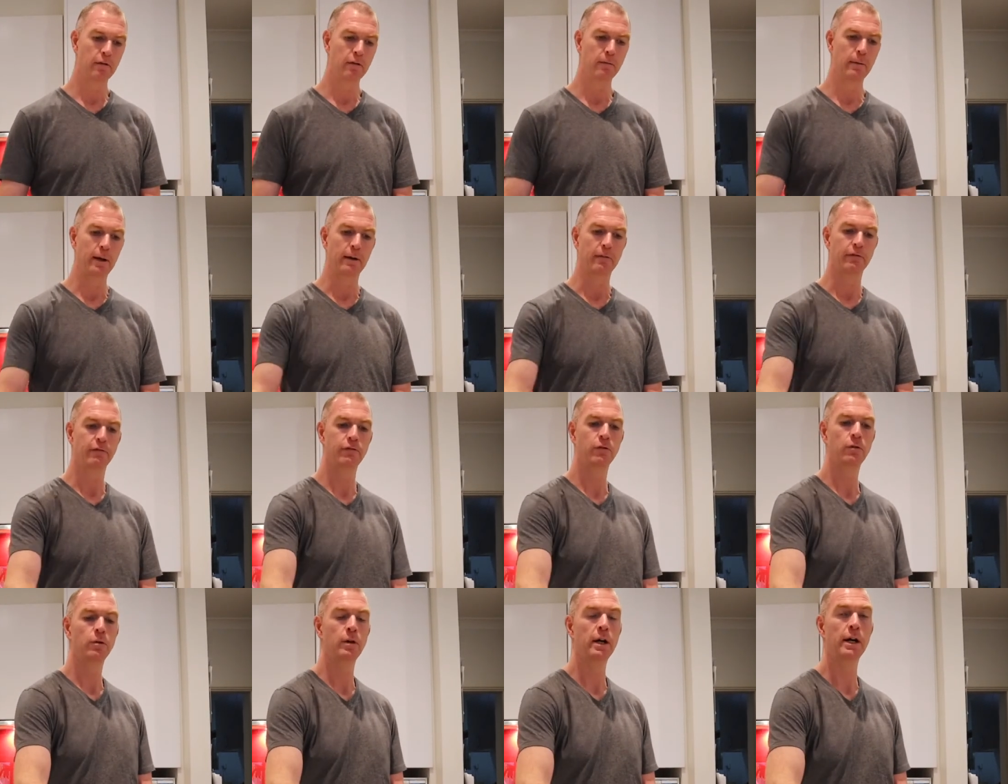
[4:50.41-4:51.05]
About
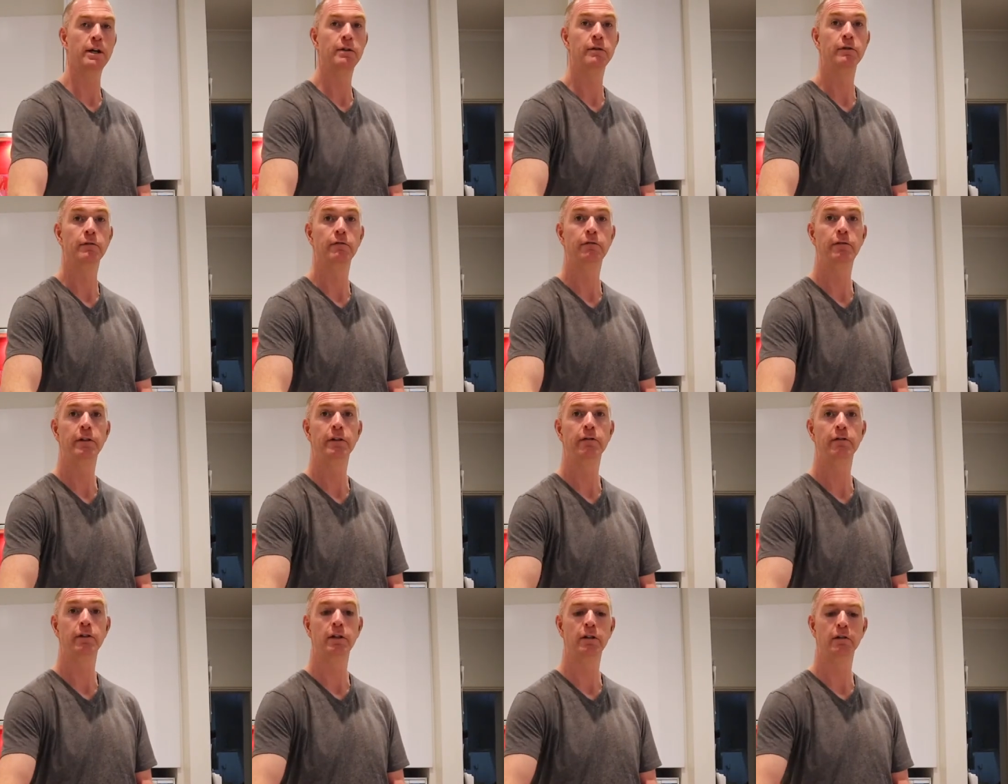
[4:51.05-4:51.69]

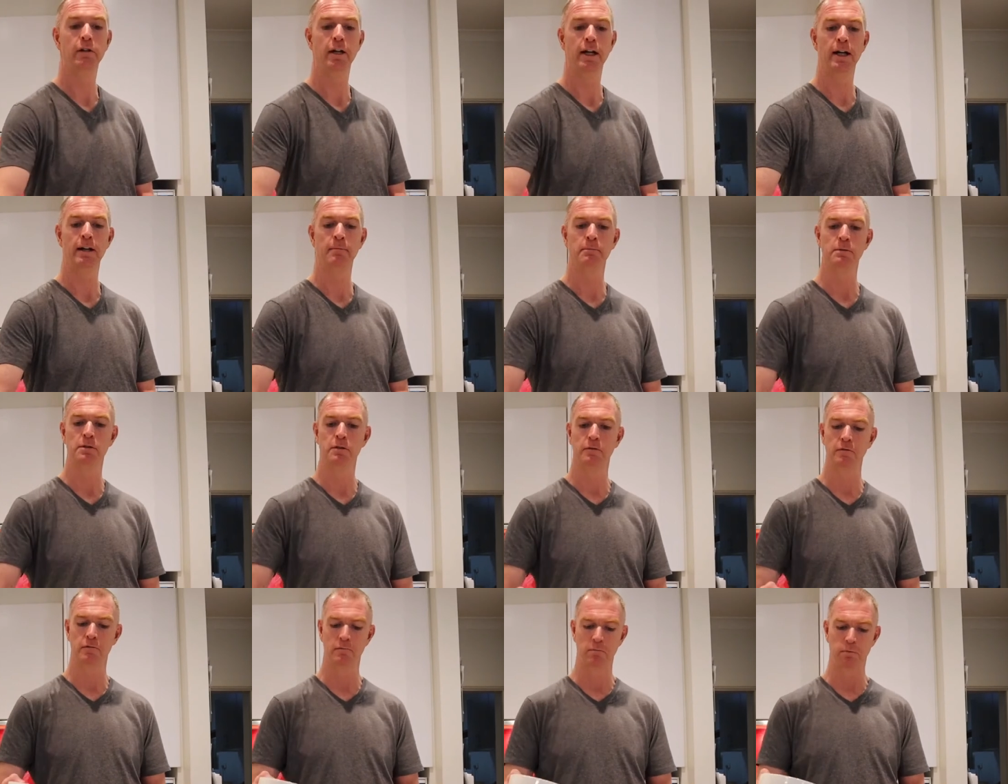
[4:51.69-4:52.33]
450 grams
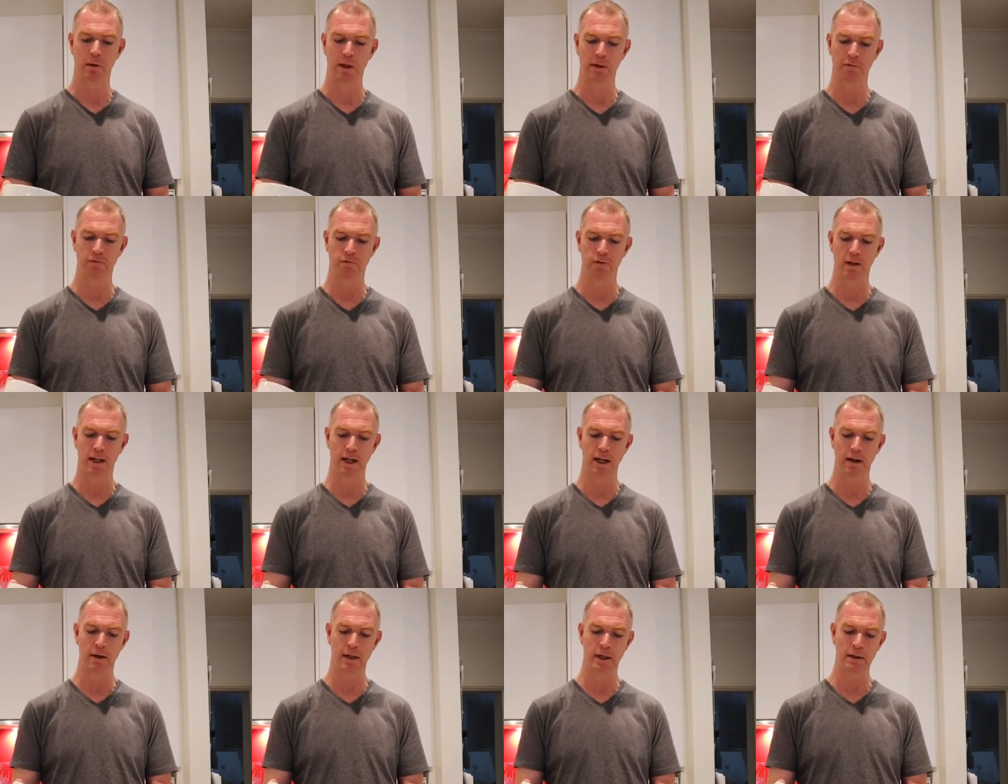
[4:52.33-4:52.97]
of bread
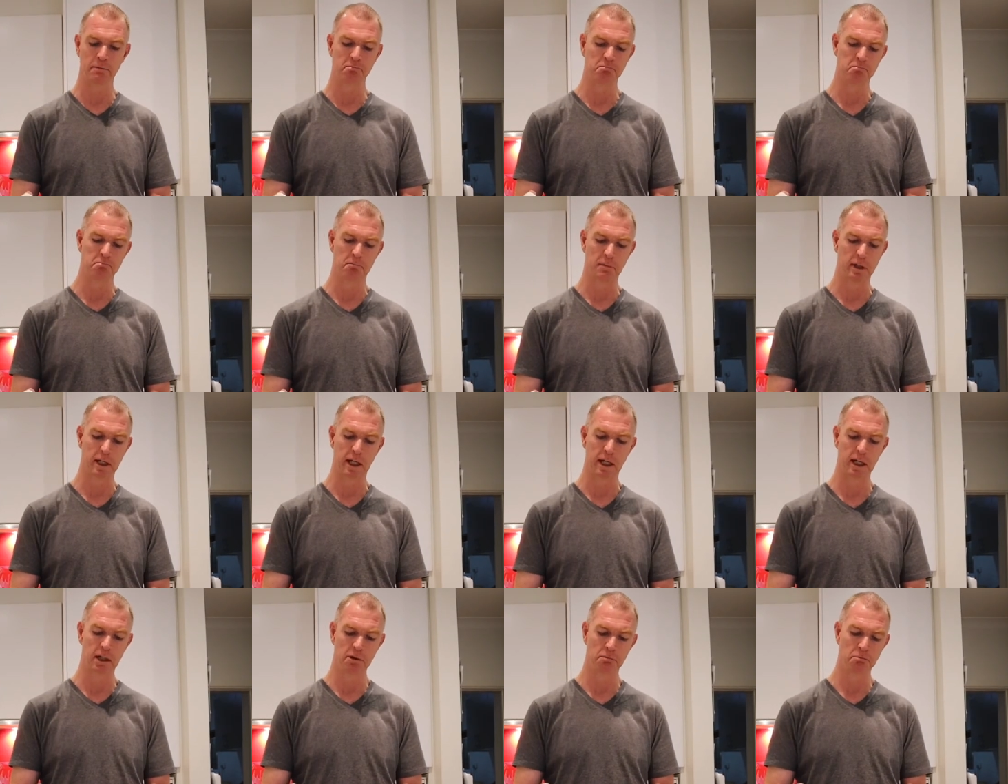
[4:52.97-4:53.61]
flour.
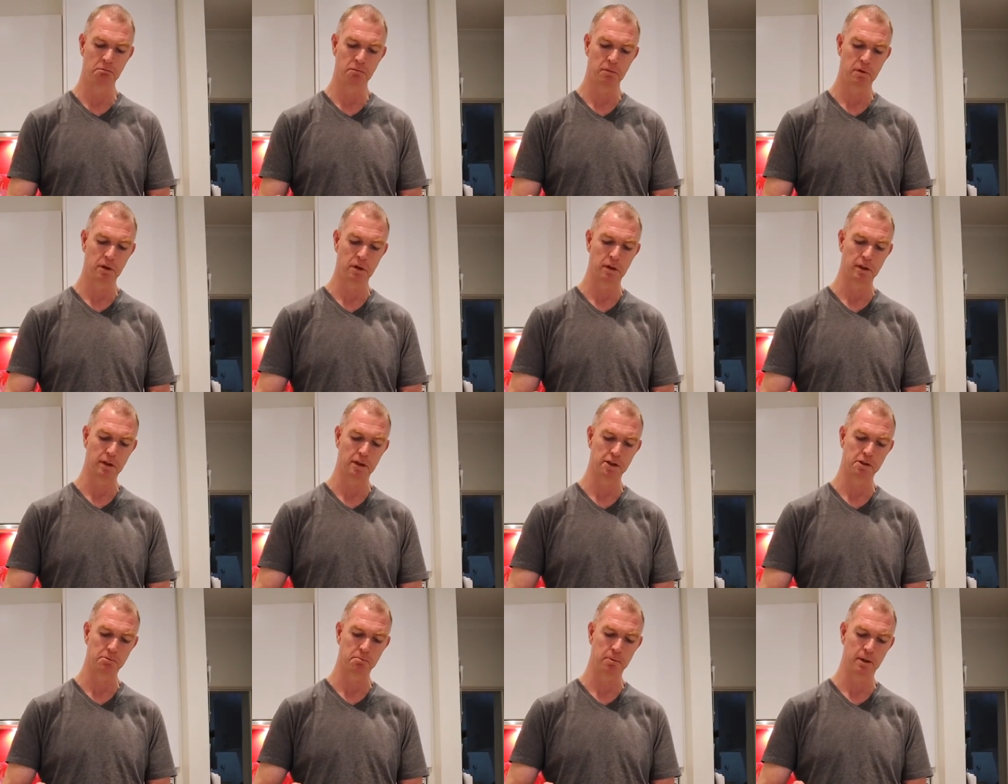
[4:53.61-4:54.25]
Again,
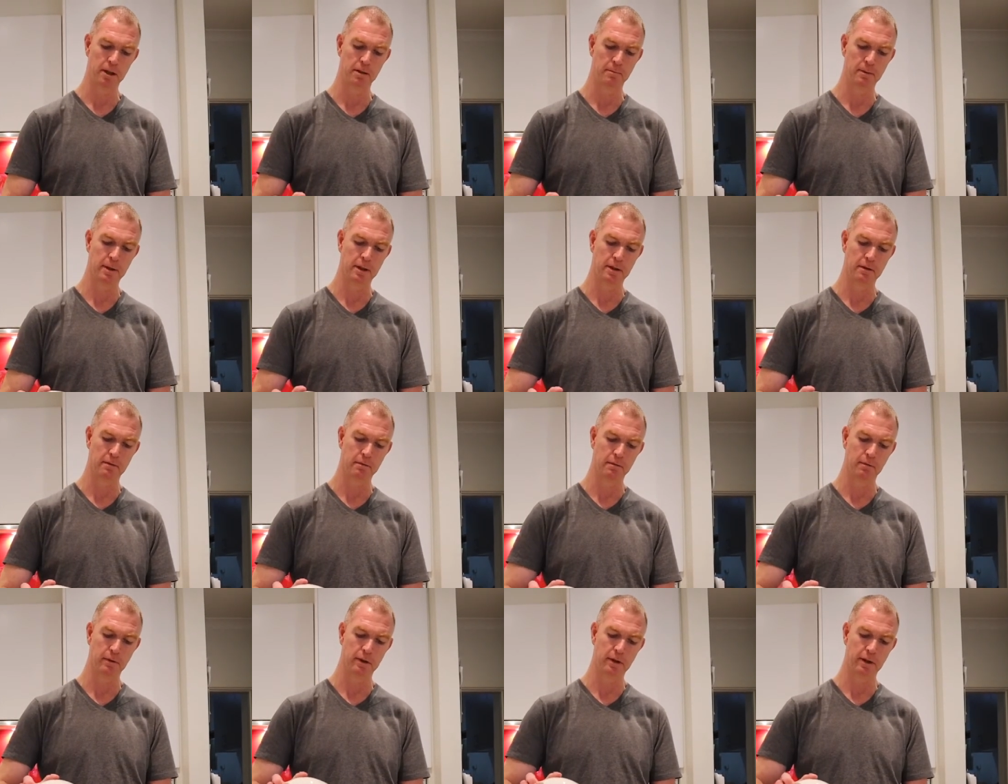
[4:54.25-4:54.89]
experiment
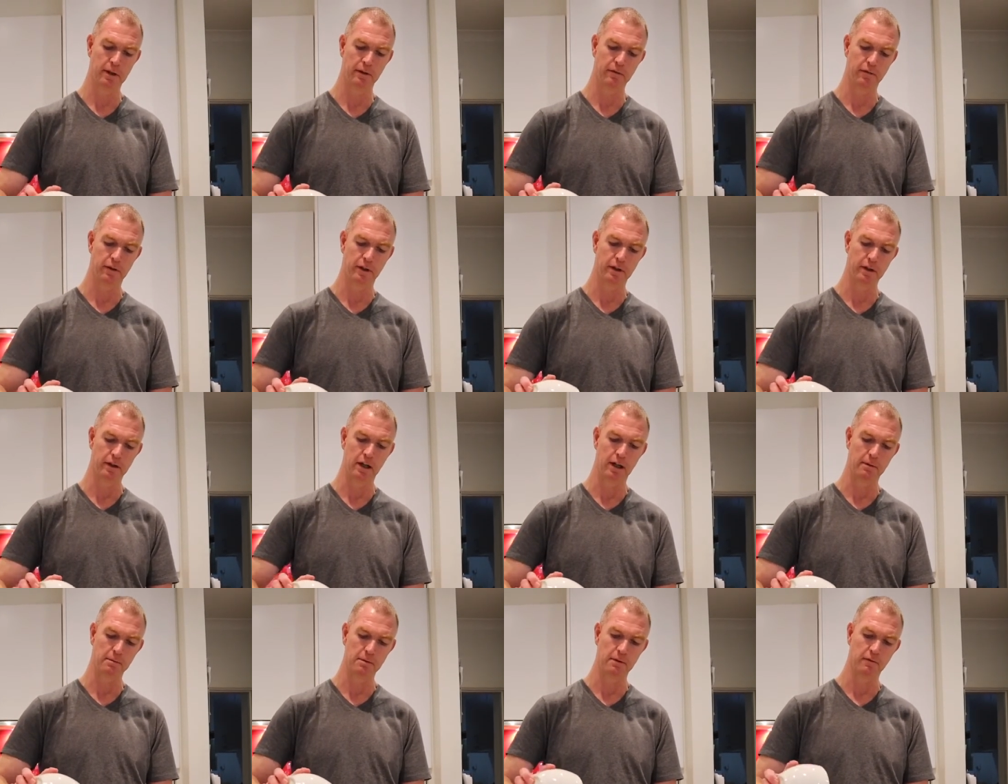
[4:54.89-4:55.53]
with different
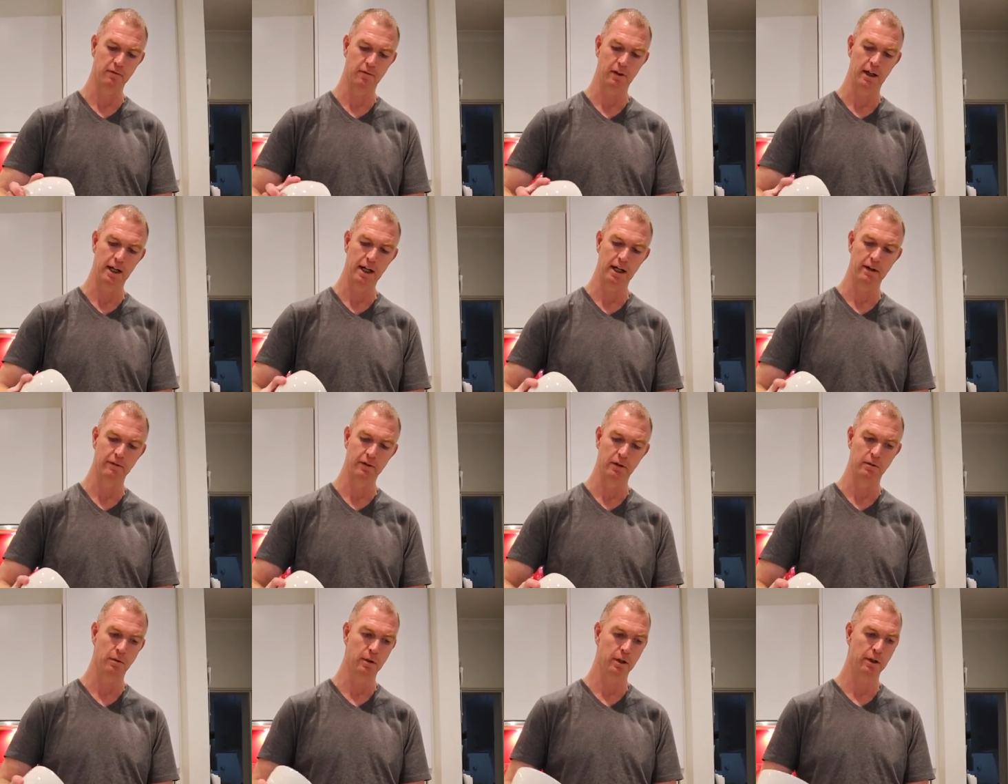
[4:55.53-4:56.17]
types of flour
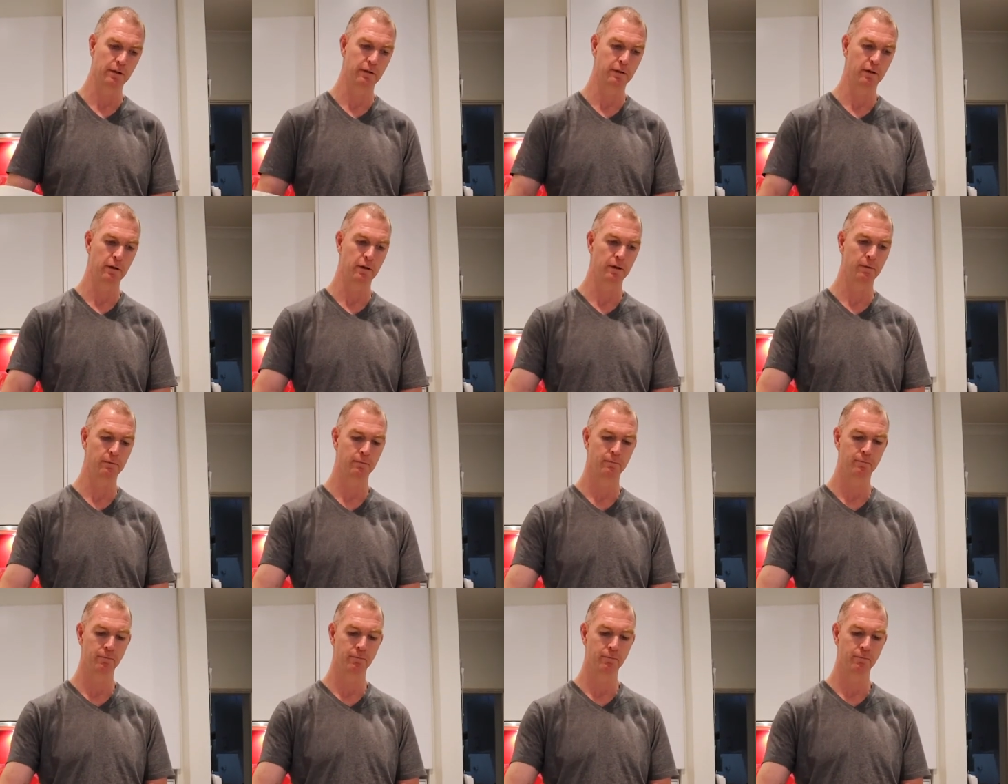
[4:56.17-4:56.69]
if you wanted to.